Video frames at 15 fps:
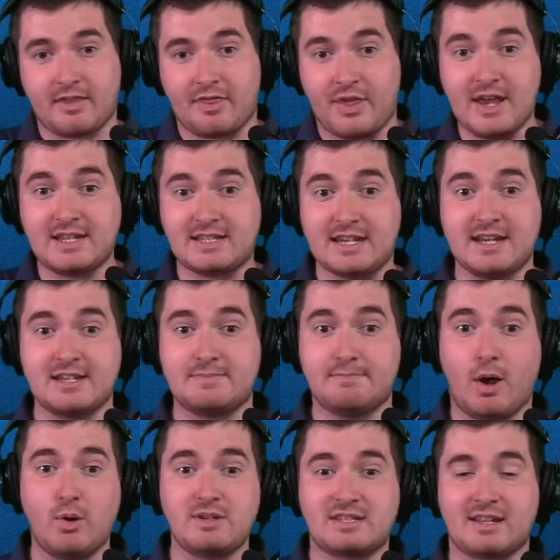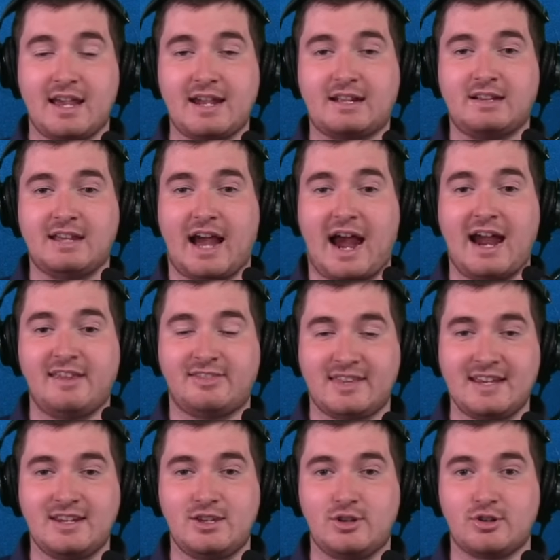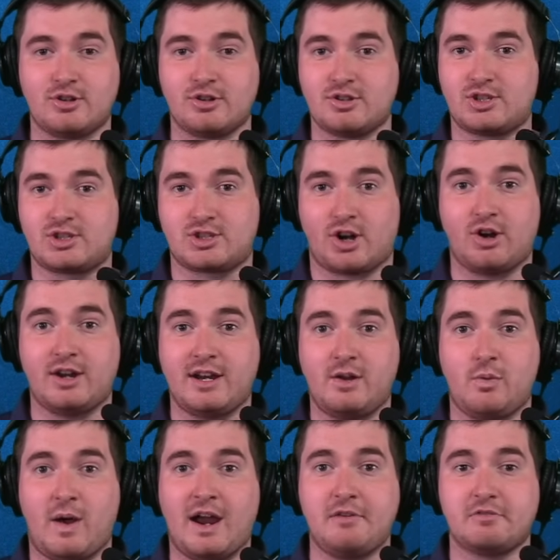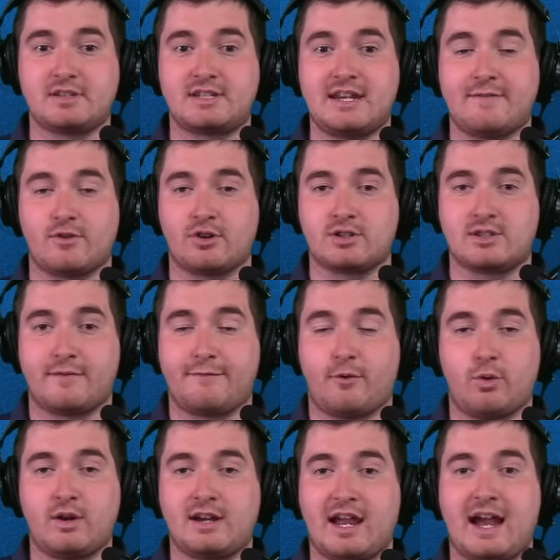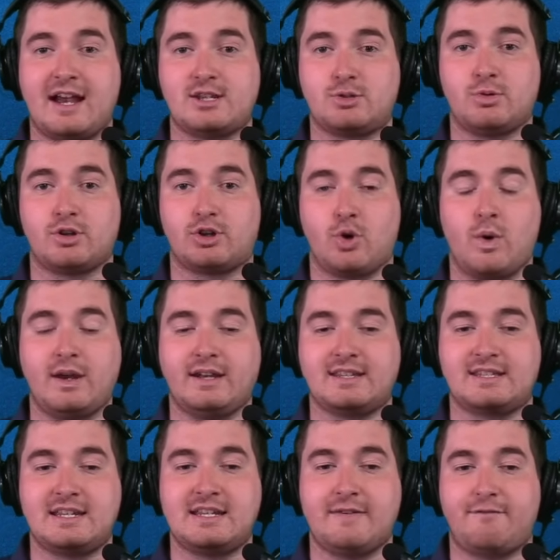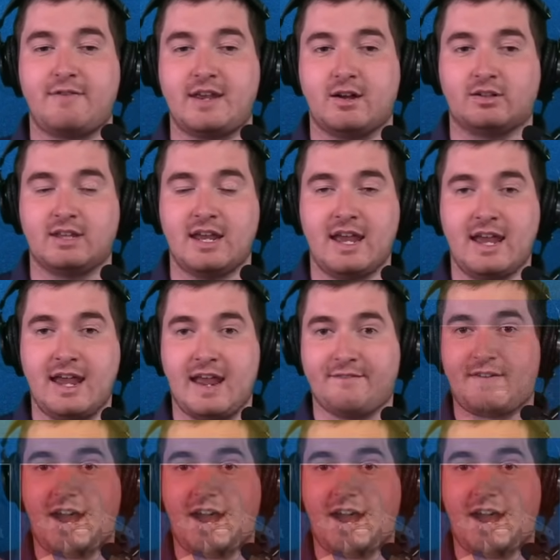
this is most likely, I think, your starting wide receivers, the four guys who are going to see the field. If